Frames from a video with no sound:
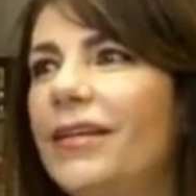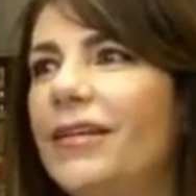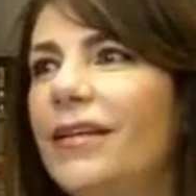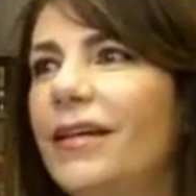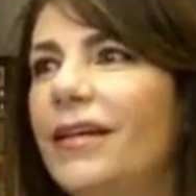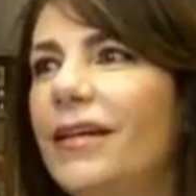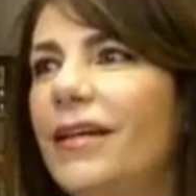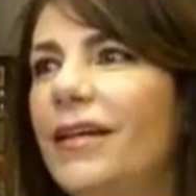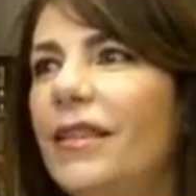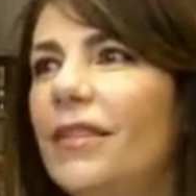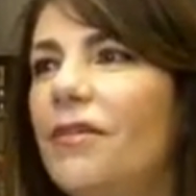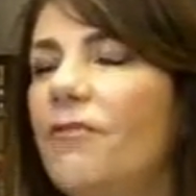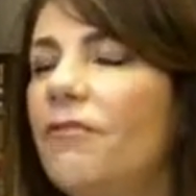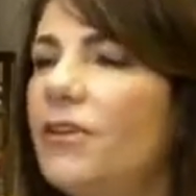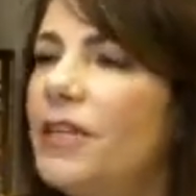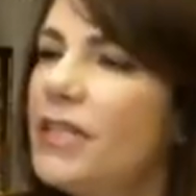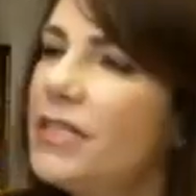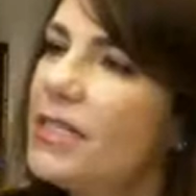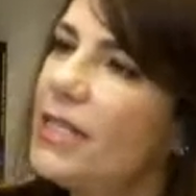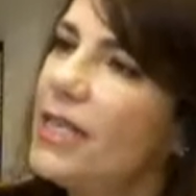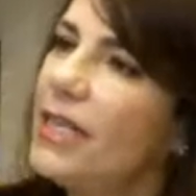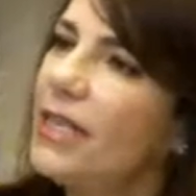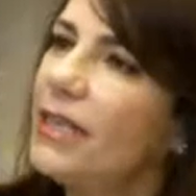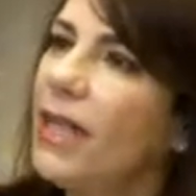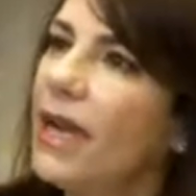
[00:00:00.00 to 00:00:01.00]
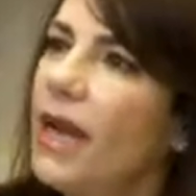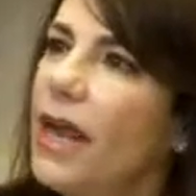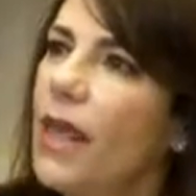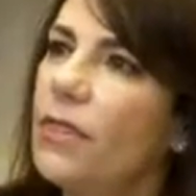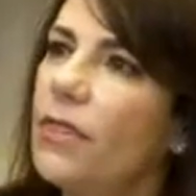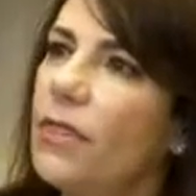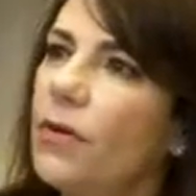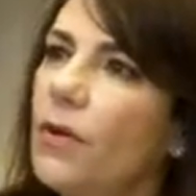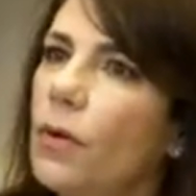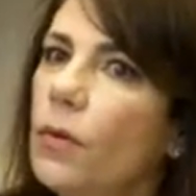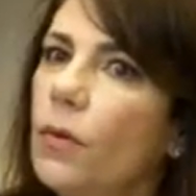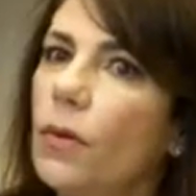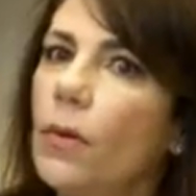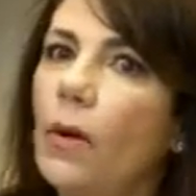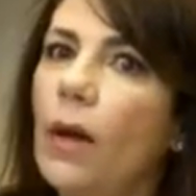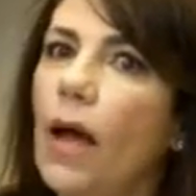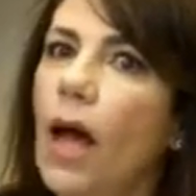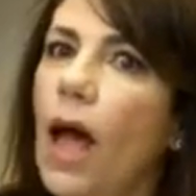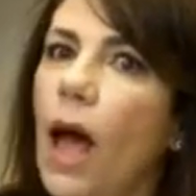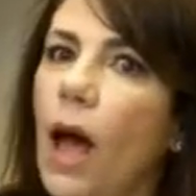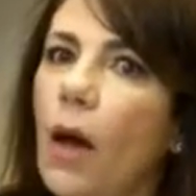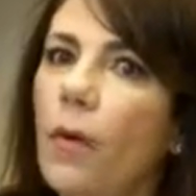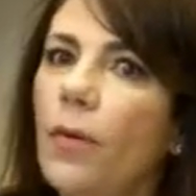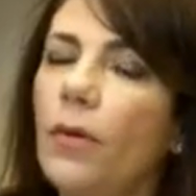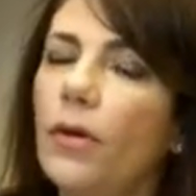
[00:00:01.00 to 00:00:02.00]
And uh, the first thing that I
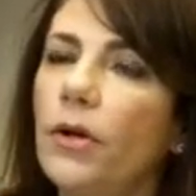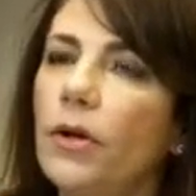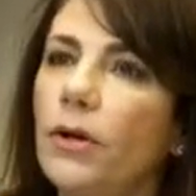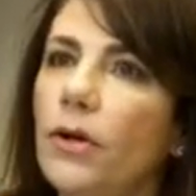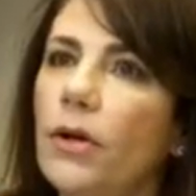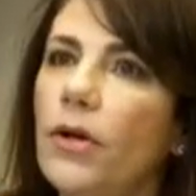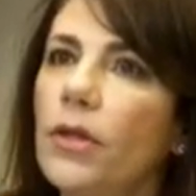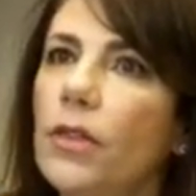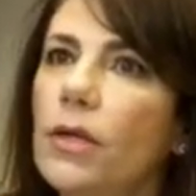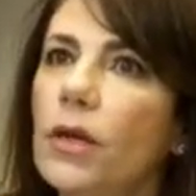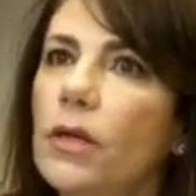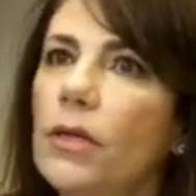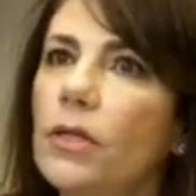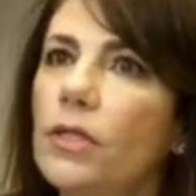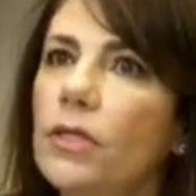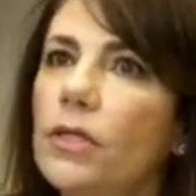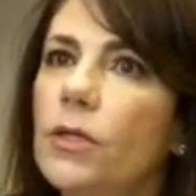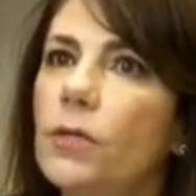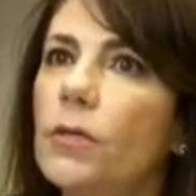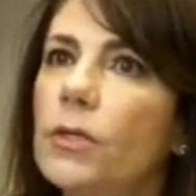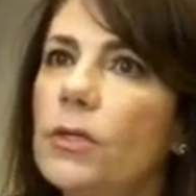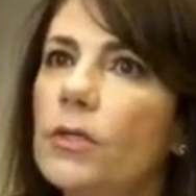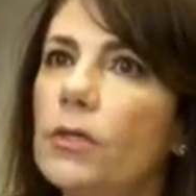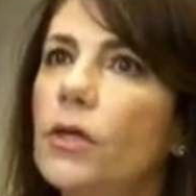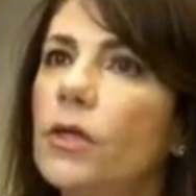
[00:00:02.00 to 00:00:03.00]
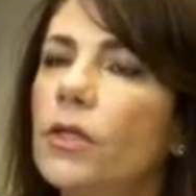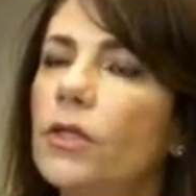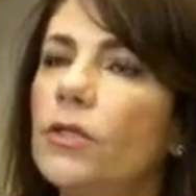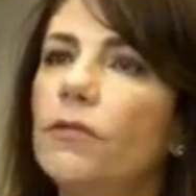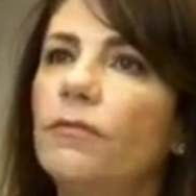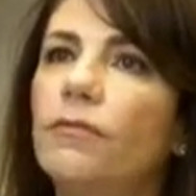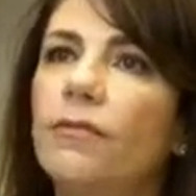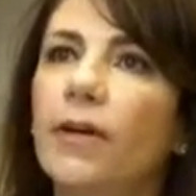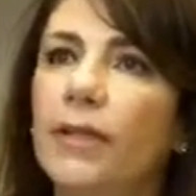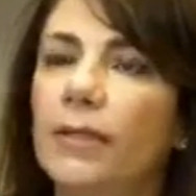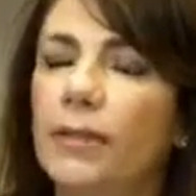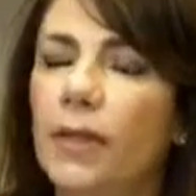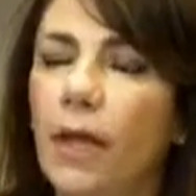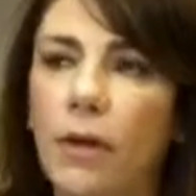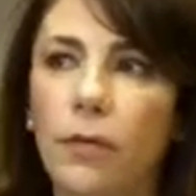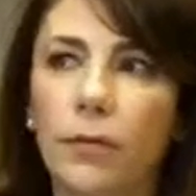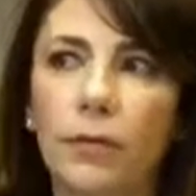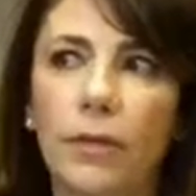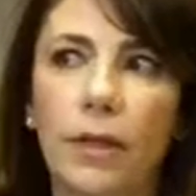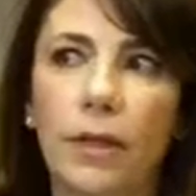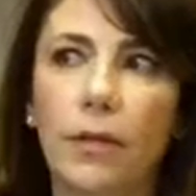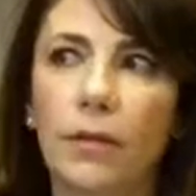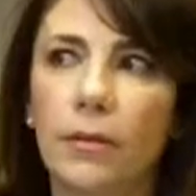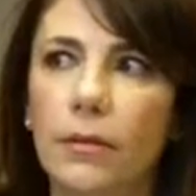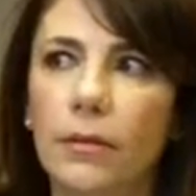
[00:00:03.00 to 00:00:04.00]
thought, how on earth she was going to
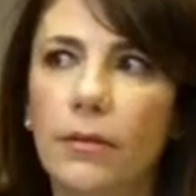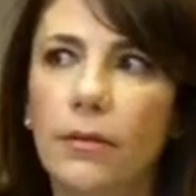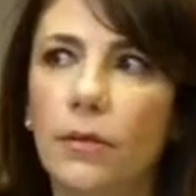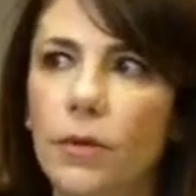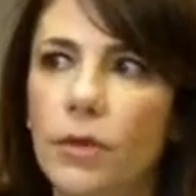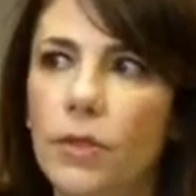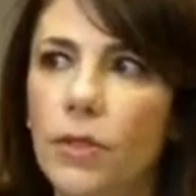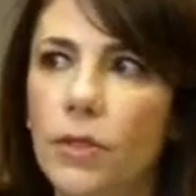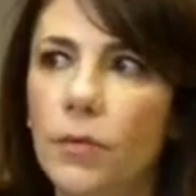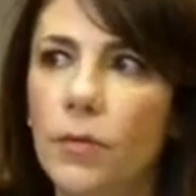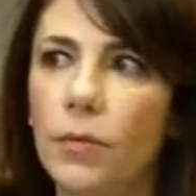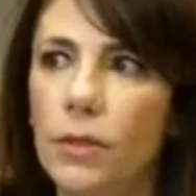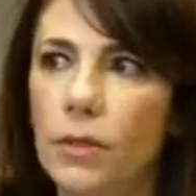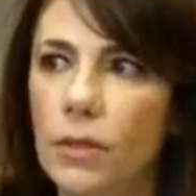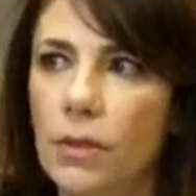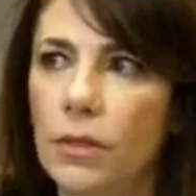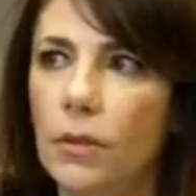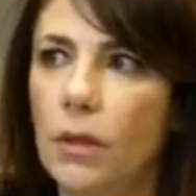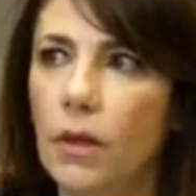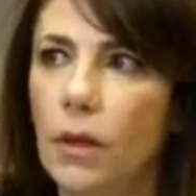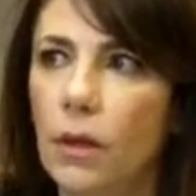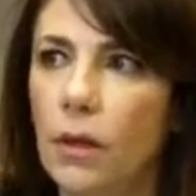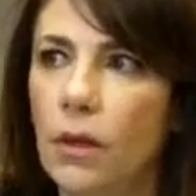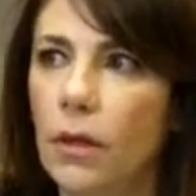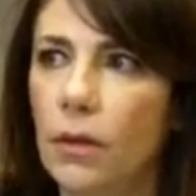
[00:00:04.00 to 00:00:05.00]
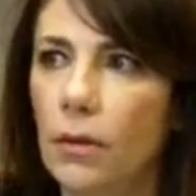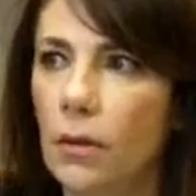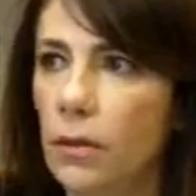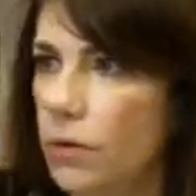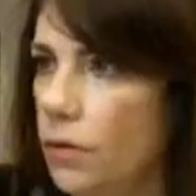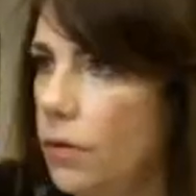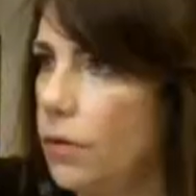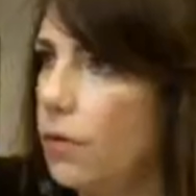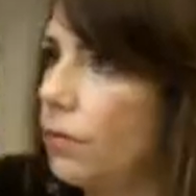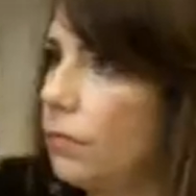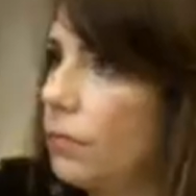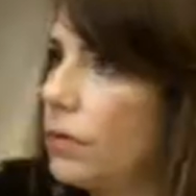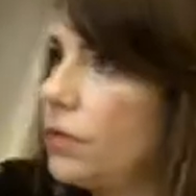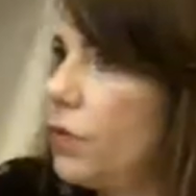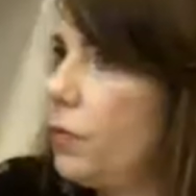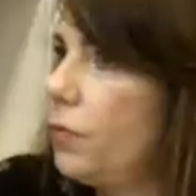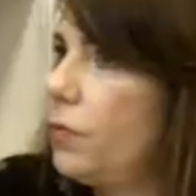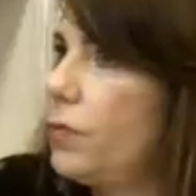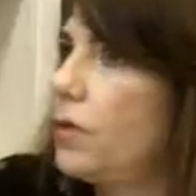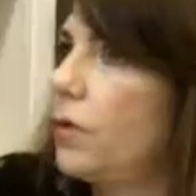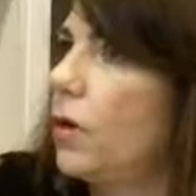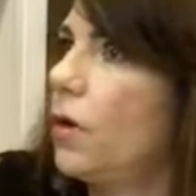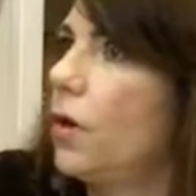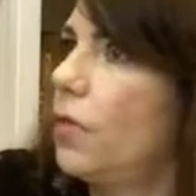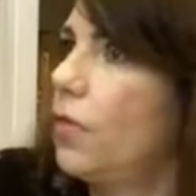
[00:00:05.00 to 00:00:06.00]
find out that, you know, she wasn't, uh, you know,
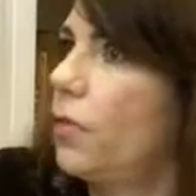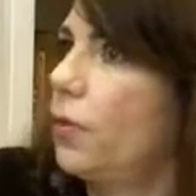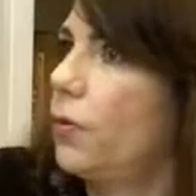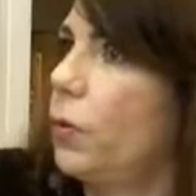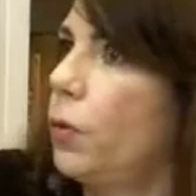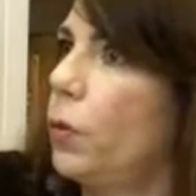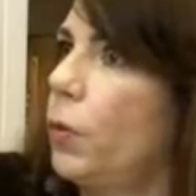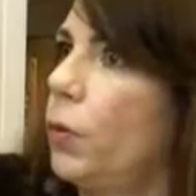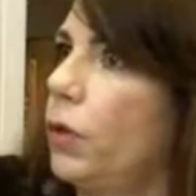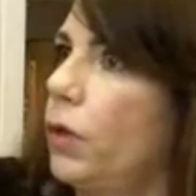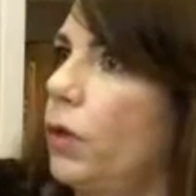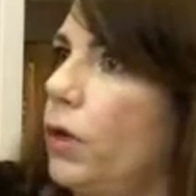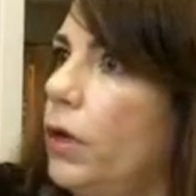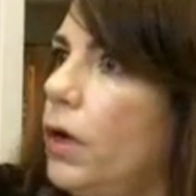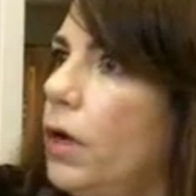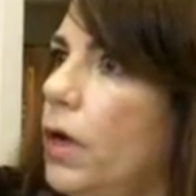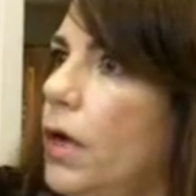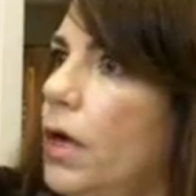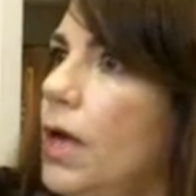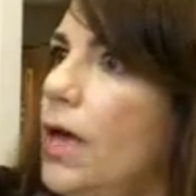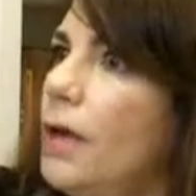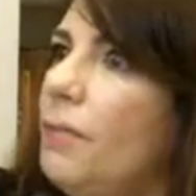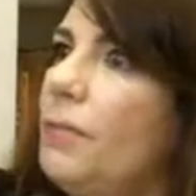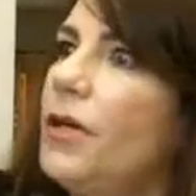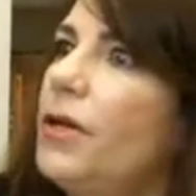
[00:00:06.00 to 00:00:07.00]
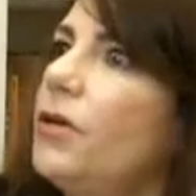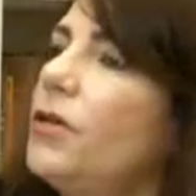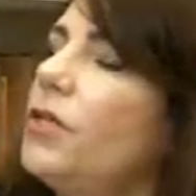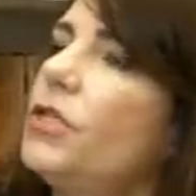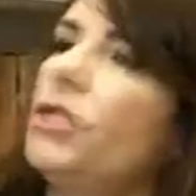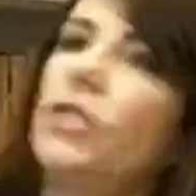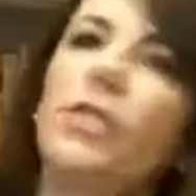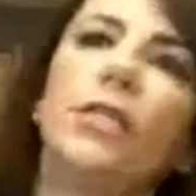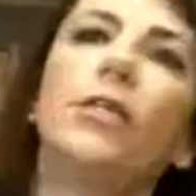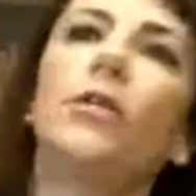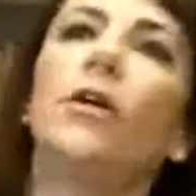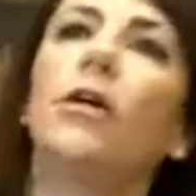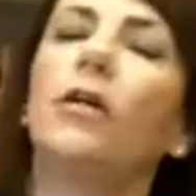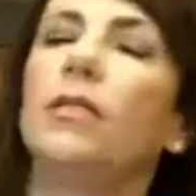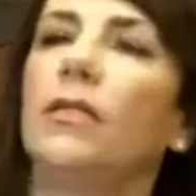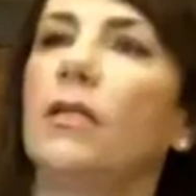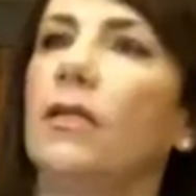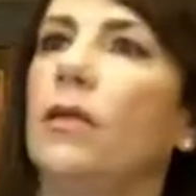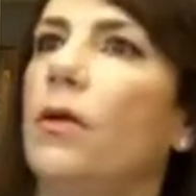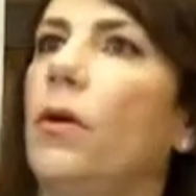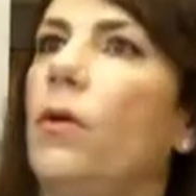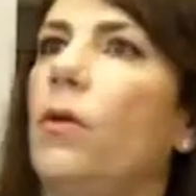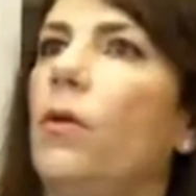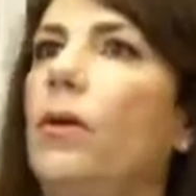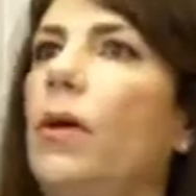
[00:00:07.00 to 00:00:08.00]
she was going through war, because
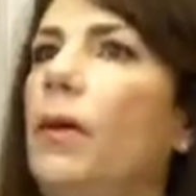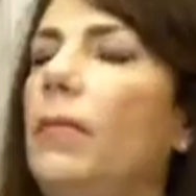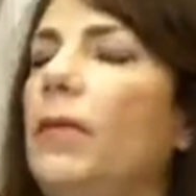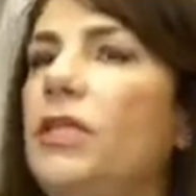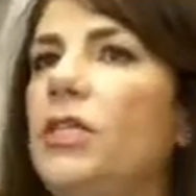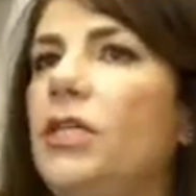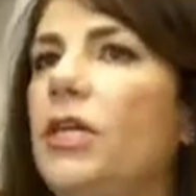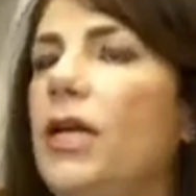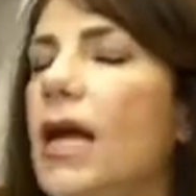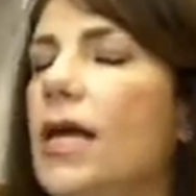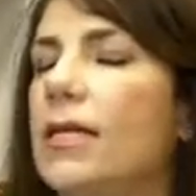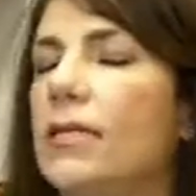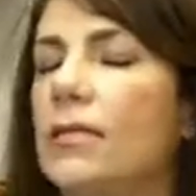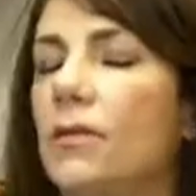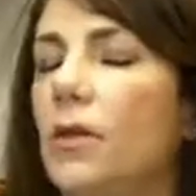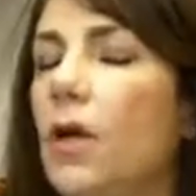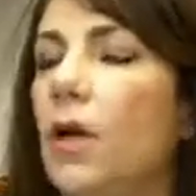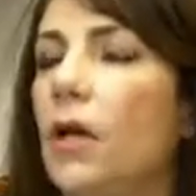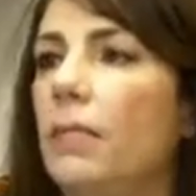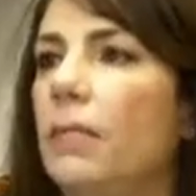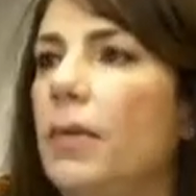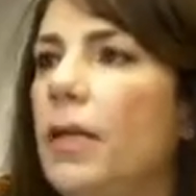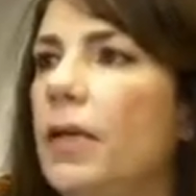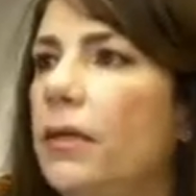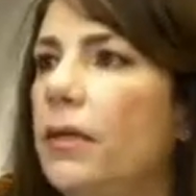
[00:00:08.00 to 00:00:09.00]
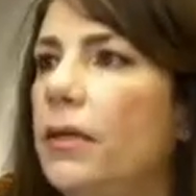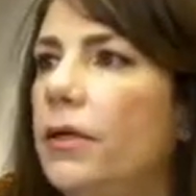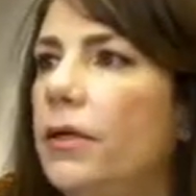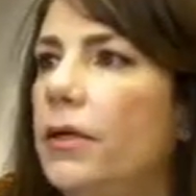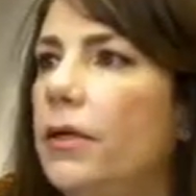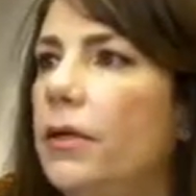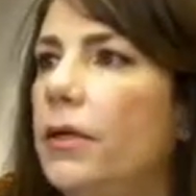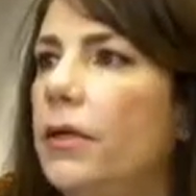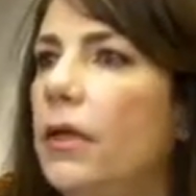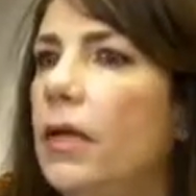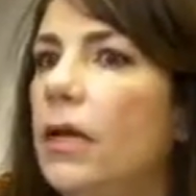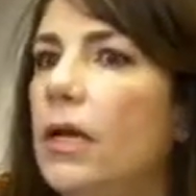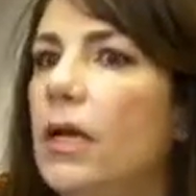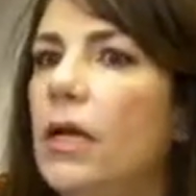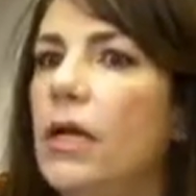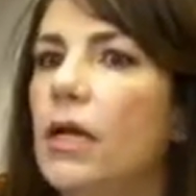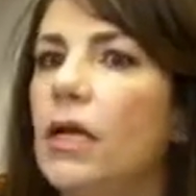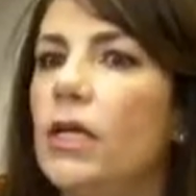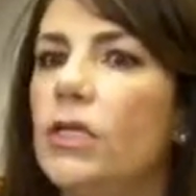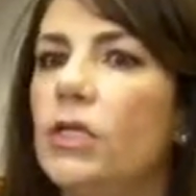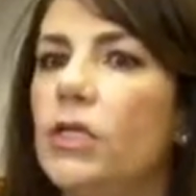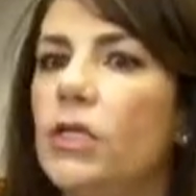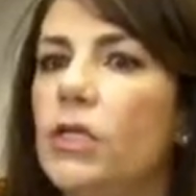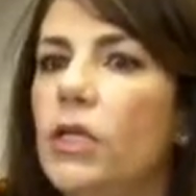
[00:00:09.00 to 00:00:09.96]
she doesn't know. I mean, she has not been there.